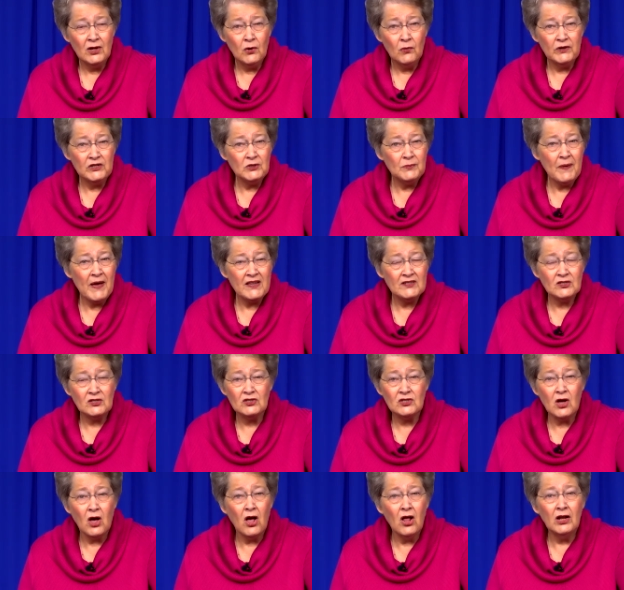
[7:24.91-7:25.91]
which
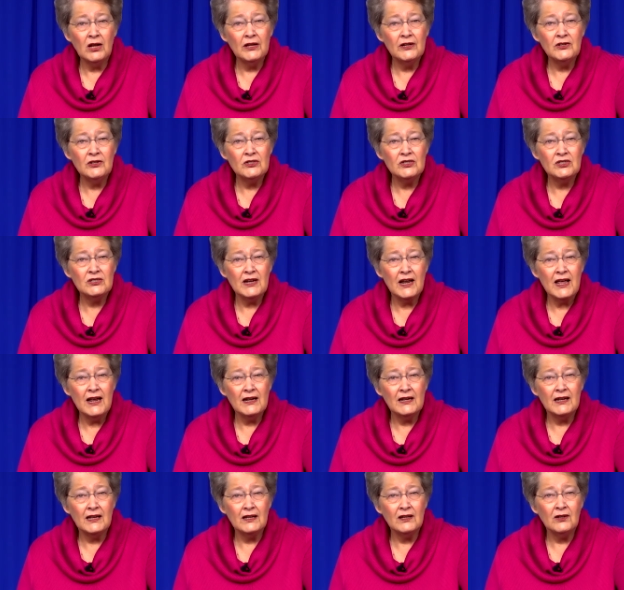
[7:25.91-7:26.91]
passes all
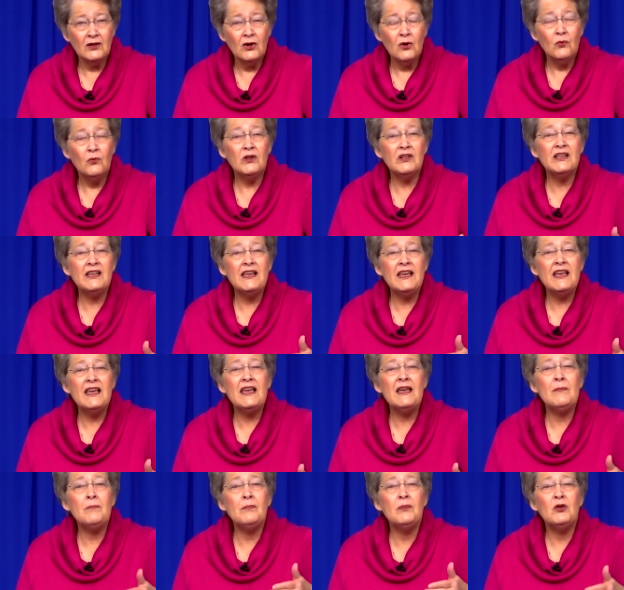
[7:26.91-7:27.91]
understanding, will
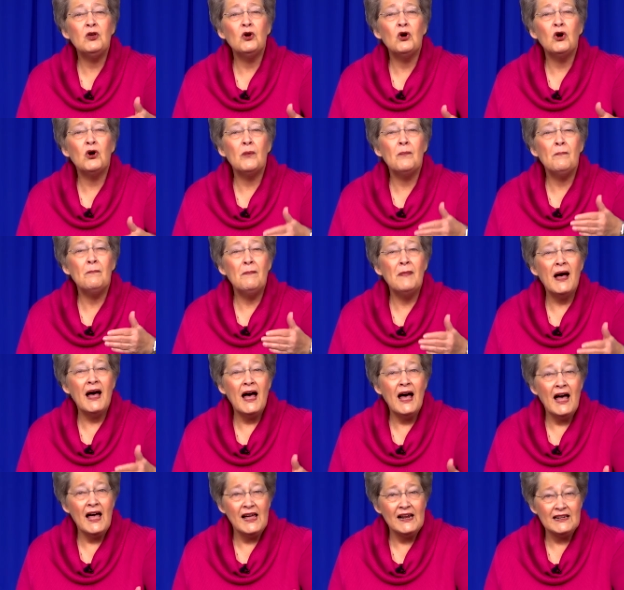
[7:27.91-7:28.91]
keep your
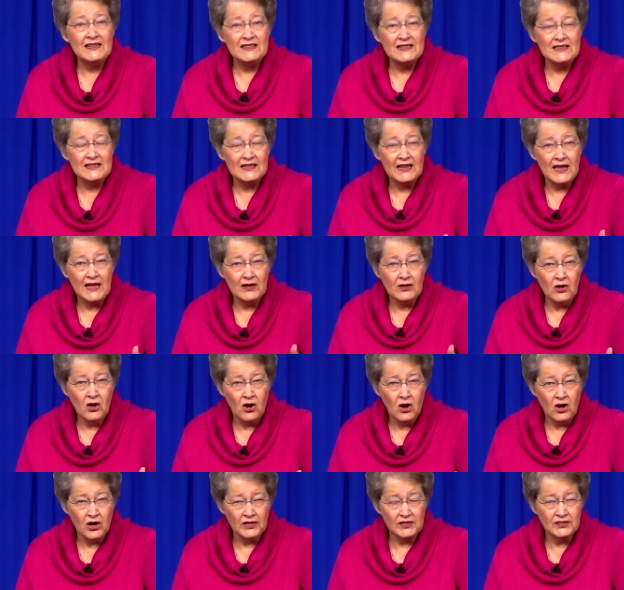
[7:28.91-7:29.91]
minds and
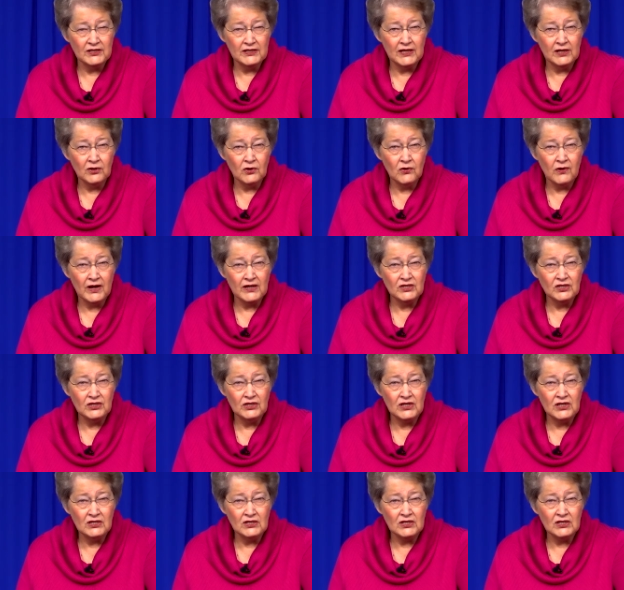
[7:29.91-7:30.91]
hearts in Christ
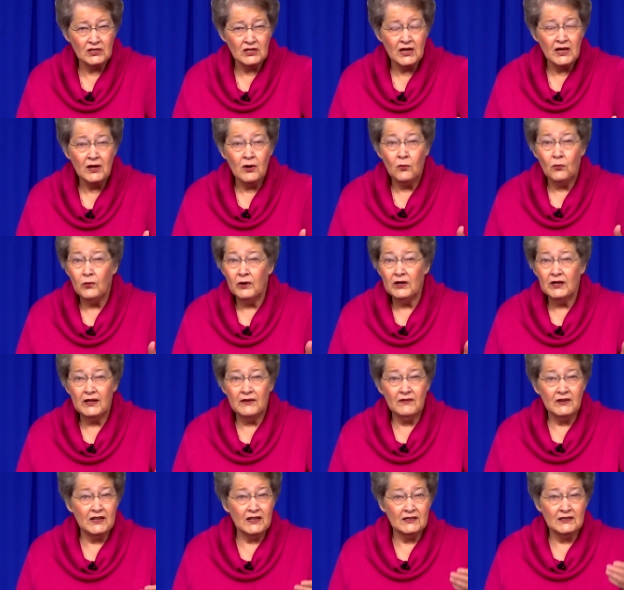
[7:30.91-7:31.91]
Jesus. We're
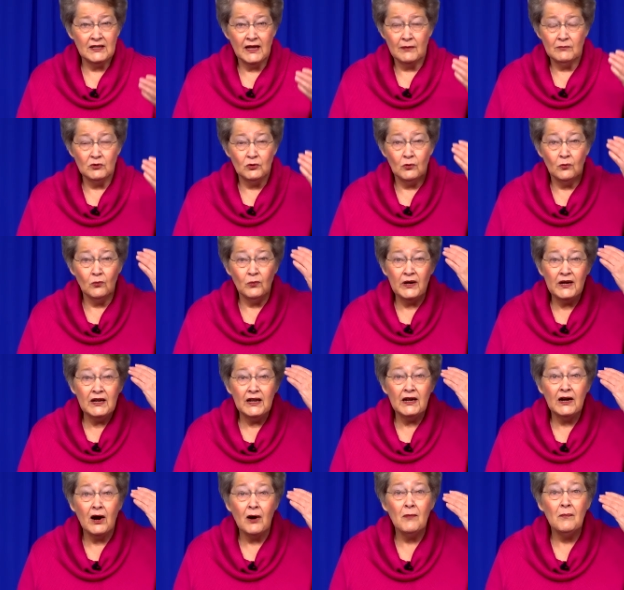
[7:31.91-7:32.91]
living in times when we
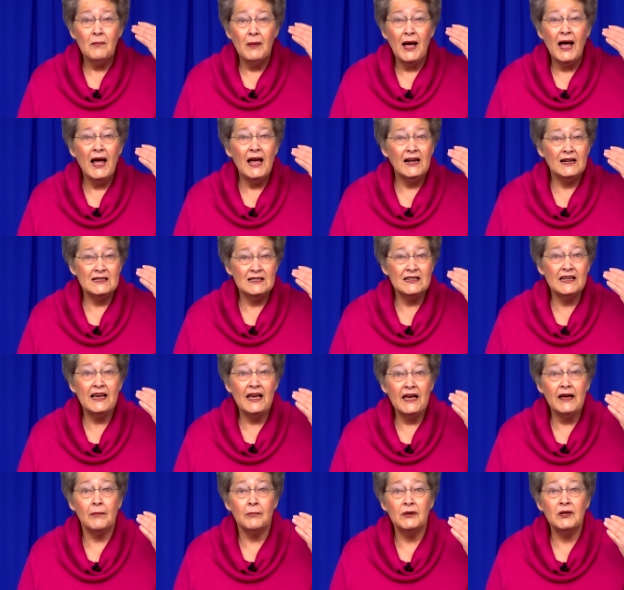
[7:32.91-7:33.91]
need our minds
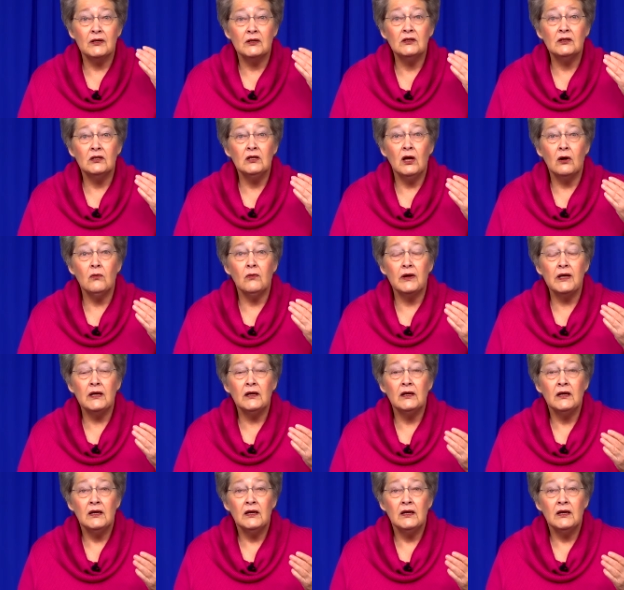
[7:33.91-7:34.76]
kept, don't we?